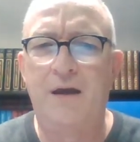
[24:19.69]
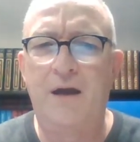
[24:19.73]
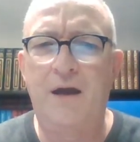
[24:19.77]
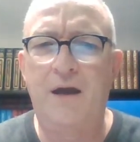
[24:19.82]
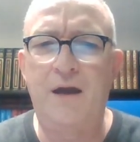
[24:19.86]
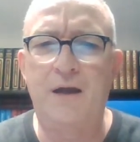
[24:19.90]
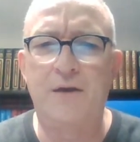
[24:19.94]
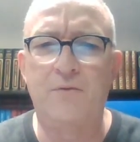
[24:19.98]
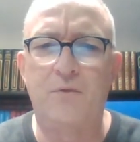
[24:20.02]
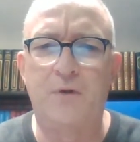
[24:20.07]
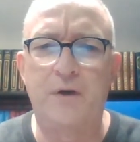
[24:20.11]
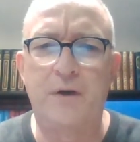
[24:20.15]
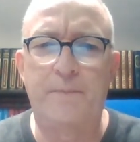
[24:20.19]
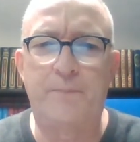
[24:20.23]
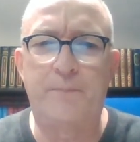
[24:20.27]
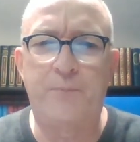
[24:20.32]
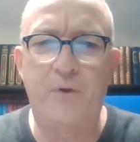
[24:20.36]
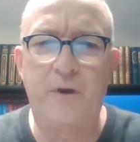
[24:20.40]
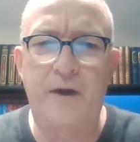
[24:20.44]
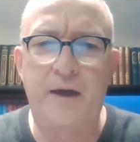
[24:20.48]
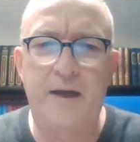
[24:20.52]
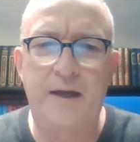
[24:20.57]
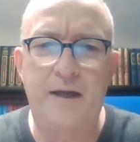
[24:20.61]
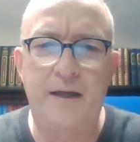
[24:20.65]
I don't want to
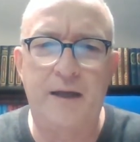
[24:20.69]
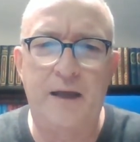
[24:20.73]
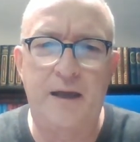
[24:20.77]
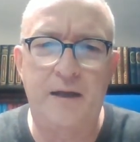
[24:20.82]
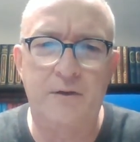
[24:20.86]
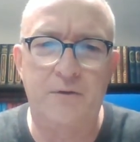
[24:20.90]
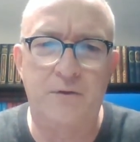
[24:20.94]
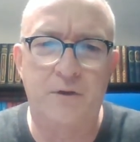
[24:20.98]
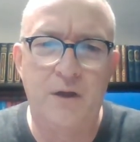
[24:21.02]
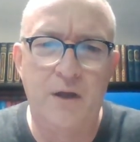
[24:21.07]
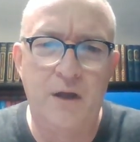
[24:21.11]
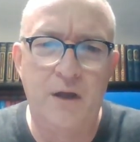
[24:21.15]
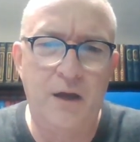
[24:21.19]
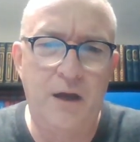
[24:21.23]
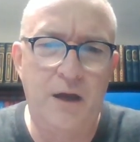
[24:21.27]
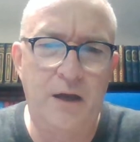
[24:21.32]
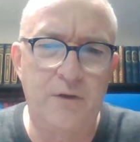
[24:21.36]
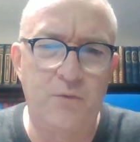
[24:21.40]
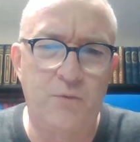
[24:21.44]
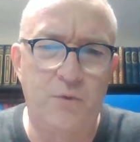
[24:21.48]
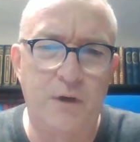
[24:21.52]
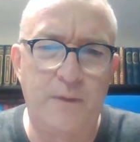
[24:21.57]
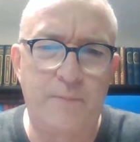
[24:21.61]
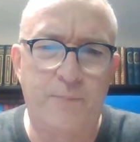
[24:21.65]
pray. I don't, I
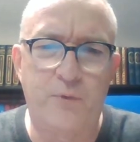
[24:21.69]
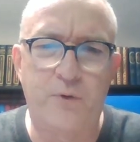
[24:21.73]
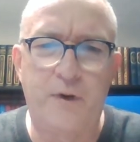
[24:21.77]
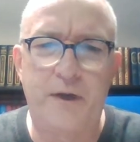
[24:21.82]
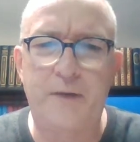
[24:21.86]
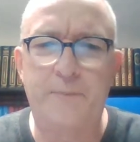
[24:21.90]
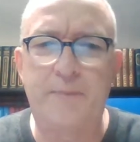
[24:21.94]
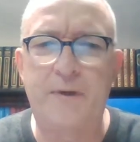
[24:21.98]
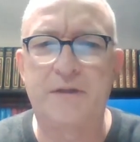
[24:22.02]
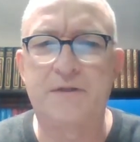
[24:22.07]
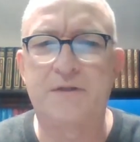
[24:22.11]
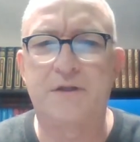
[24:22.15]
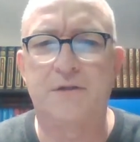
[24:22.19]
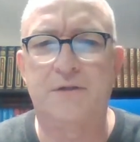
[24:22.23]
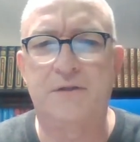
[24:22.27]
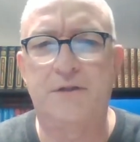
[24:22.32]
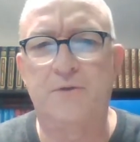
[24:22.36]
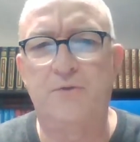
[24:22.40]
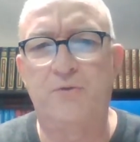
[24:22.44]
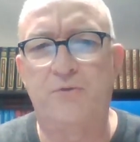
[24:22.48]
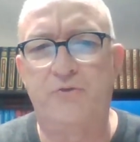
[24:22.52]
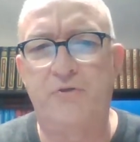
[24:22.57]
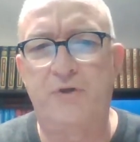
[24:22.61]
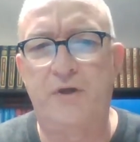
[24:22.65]
don't want to pray about the
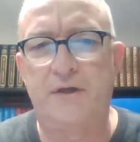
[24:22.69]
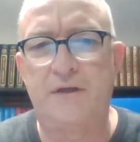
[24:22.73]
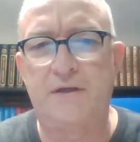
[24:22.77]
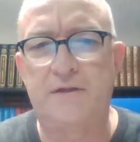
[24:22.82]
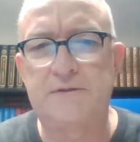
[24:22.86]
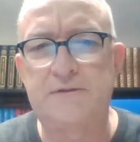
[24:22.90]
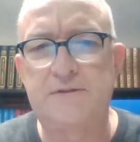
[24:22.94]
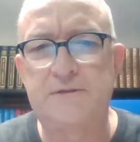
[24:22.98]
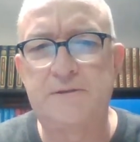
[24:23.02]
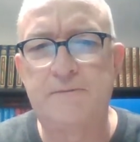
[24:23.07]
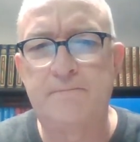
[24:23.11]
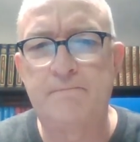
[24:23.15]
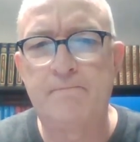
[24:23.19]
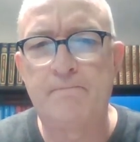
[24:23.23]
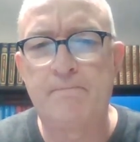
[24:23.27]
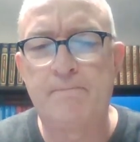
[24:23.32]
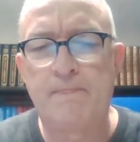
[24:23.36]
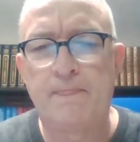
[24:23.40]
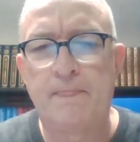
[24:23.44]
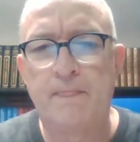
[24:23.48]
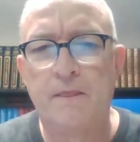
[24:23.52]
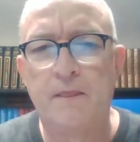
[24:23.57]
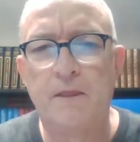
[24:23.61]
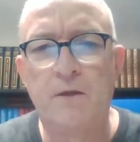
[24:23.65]
little things."
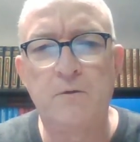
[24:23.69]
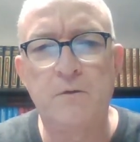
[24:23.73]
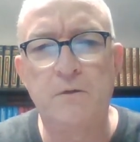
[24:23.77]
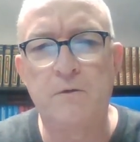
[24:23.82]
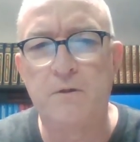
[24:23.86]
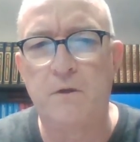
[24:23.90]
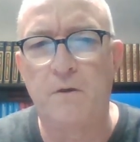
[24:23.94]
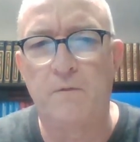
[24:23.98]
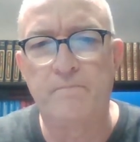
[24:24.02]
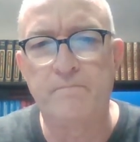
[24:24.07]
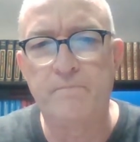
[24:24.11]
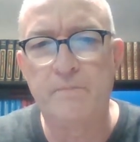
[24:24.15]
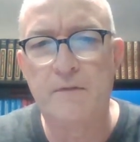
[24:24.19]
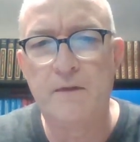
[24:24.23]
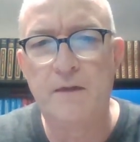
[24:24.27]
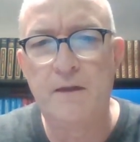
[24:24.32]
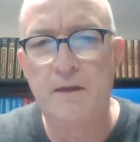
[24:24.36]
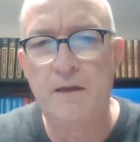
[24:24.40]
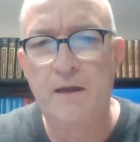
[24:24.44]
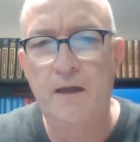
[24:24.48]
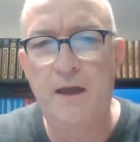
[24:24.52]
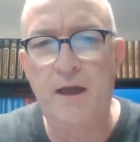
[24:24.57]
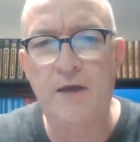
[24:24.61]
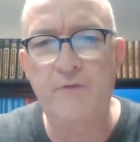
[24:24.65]
No, no, no.
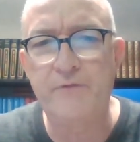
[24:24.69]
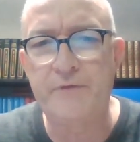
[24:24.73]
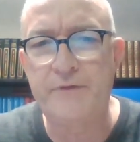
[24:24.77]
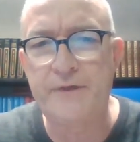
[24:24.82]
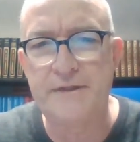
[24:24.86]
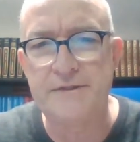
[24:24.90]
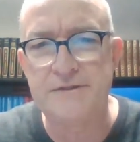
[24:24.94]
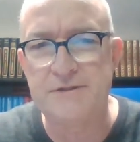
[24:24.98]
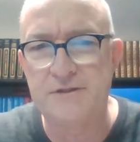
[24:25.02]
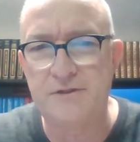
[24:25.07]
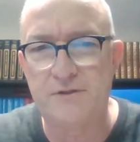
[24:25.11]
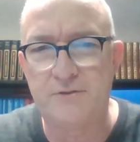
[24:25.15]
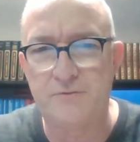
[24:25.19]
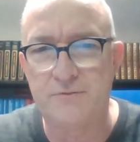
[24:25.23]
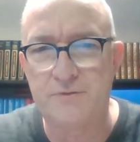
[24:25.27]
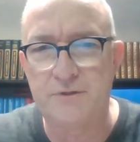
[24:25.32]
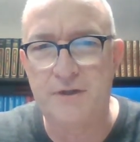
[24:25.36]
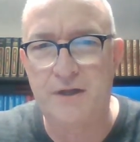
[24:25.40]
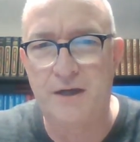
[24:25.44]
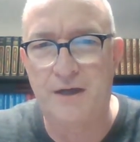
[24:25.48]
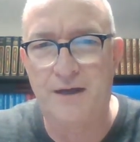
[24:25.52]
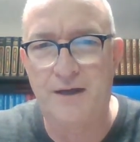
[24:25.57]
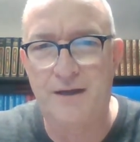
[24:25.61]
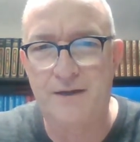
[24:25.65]
Everything's little to
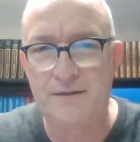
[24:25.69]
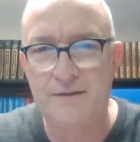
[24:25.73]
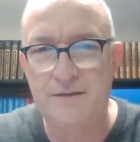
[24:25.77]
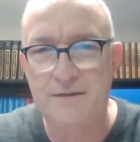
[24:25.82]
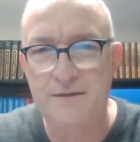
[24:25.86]
God.